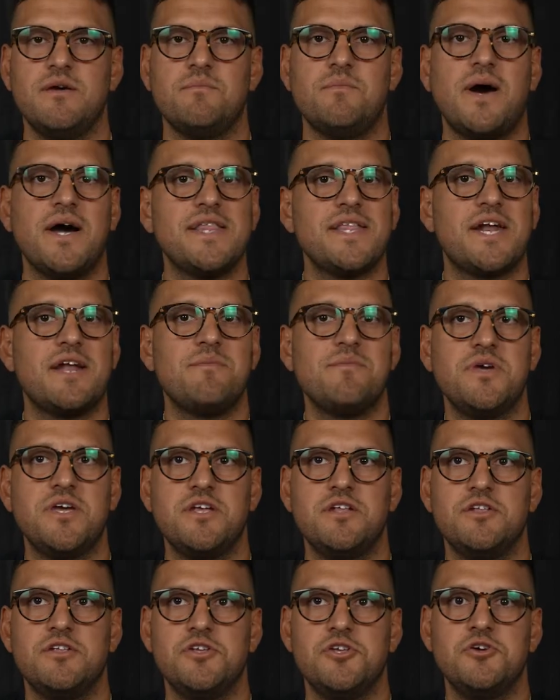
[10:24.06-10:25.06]
By that I
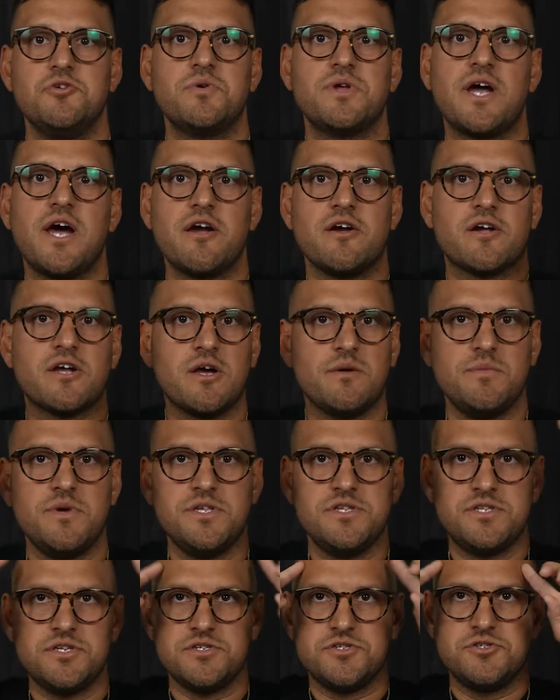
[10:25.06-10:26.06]
mean, you and I are
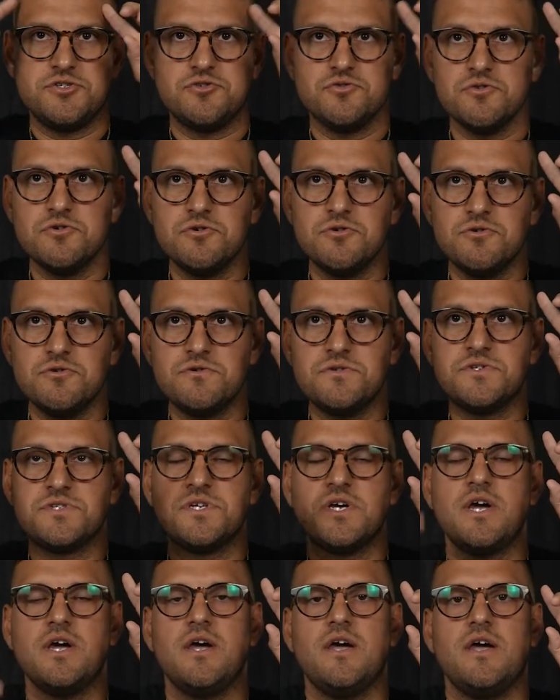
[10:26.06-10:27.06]
coming to
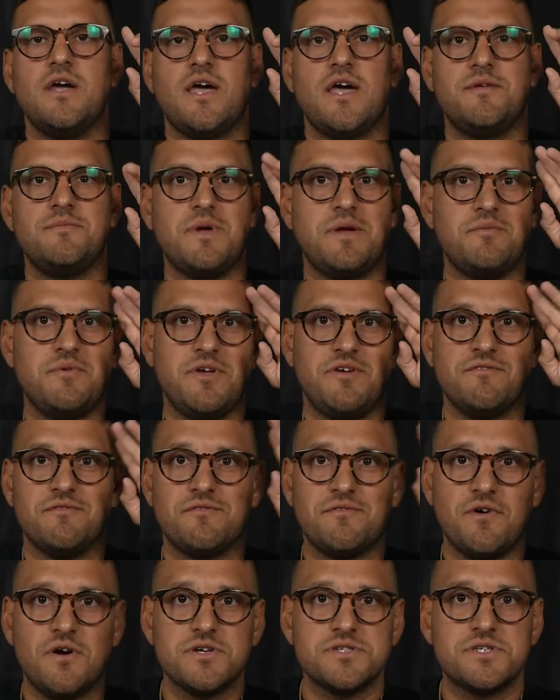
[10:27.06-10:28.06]
truths and maybe even
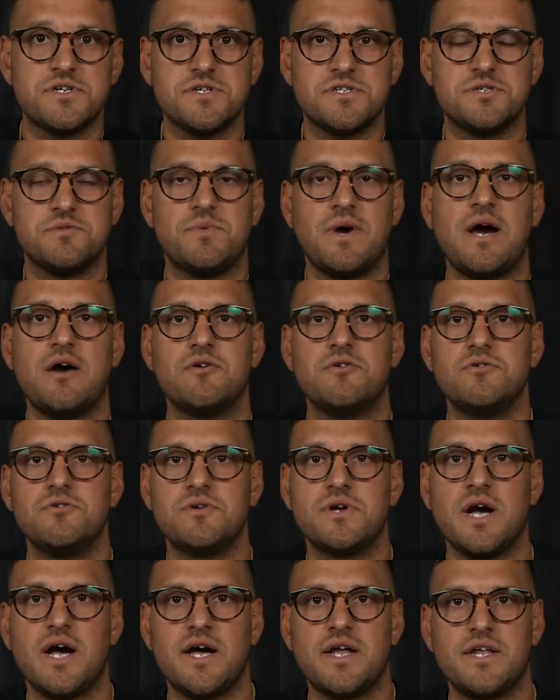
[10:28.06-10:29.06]
falsehoods about who
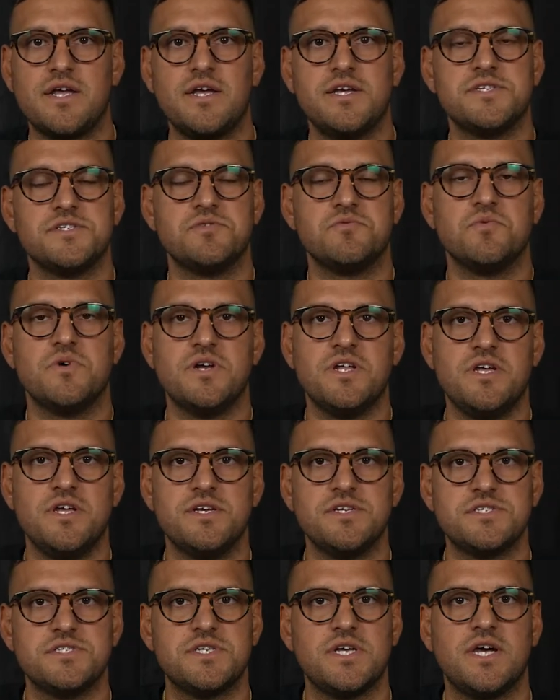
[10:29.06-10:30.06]
God is and what He
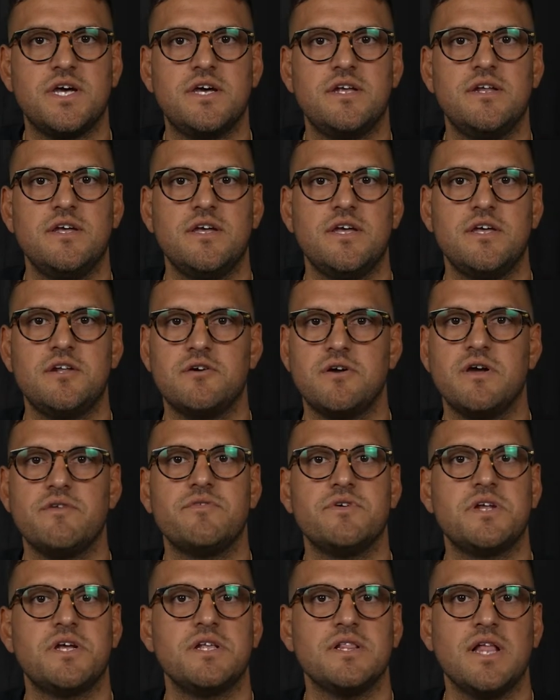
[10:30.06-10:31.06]
has said in our
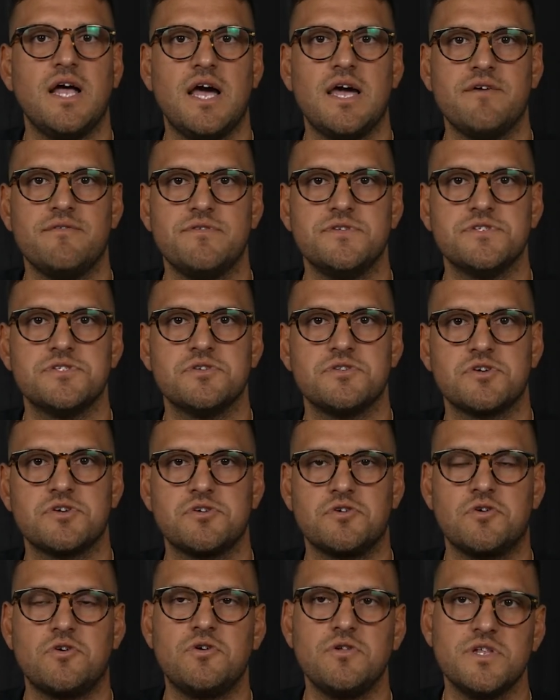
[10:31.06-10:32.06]
everyday life. And so the
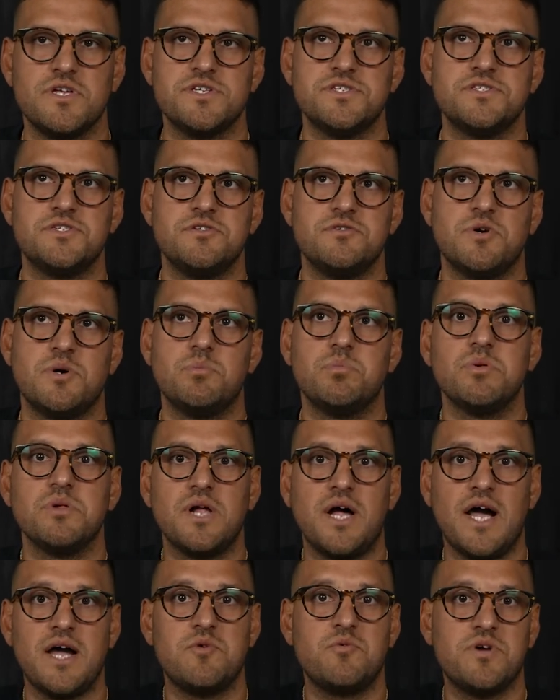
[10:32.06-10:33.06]
goal is to
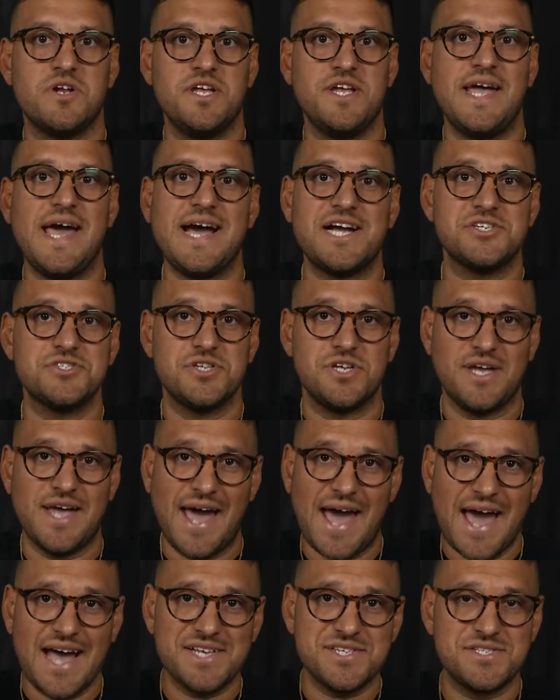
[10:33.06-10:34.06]
apply what He actually
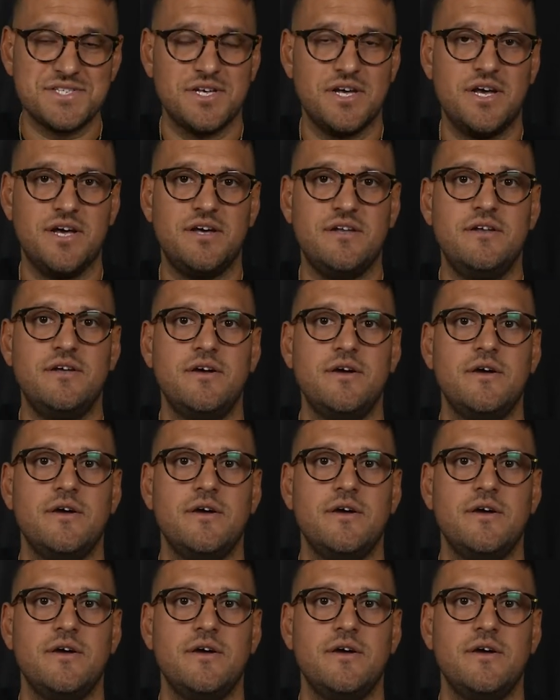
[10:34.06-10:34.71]
has said